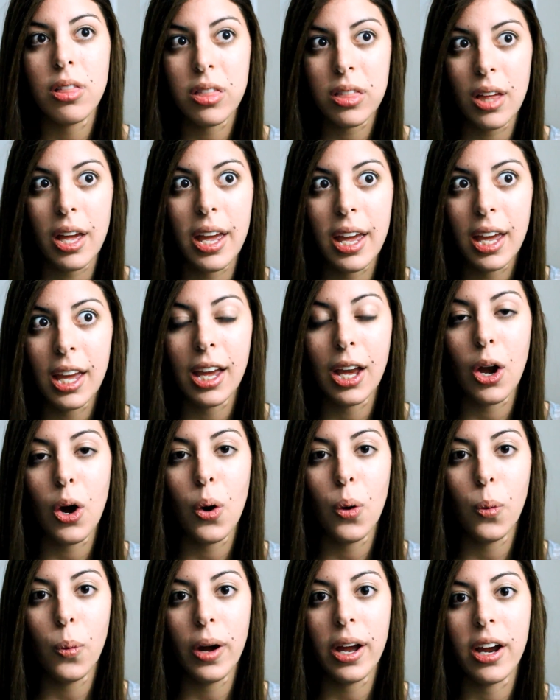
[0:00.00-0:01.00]
thing
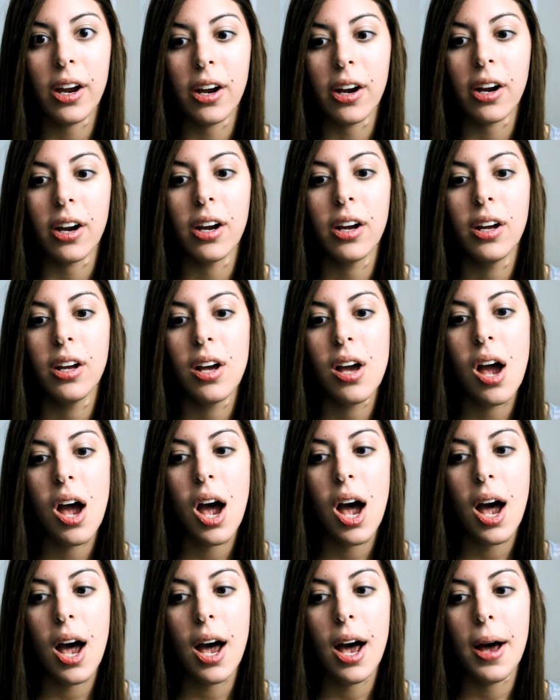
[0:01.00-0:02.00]
where
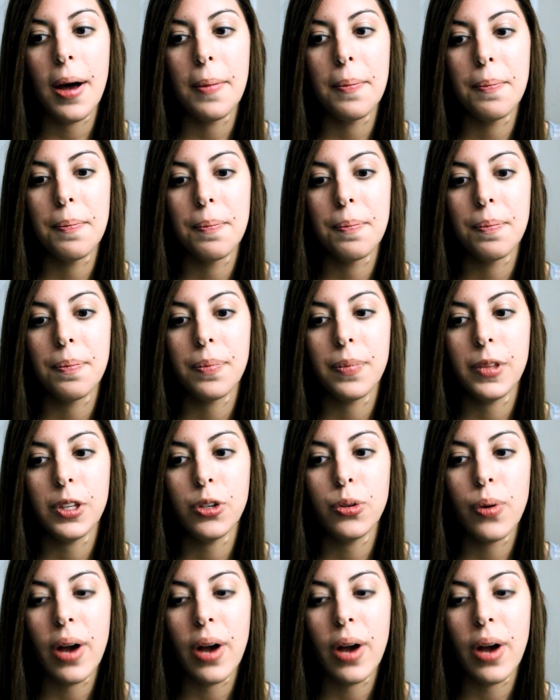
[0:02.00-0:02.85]
you